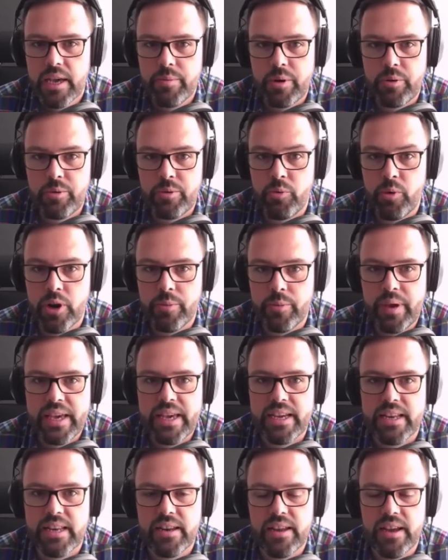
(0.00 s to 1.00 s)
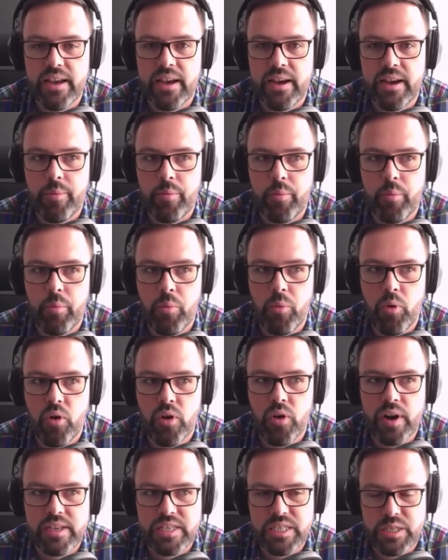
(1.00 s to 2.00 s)
But we want to make it
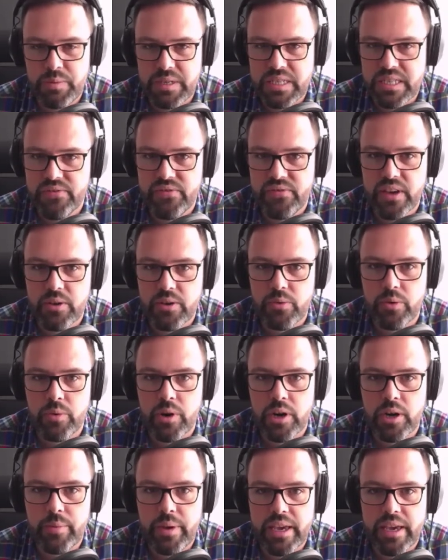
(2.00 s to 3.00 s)
more specific. We want to make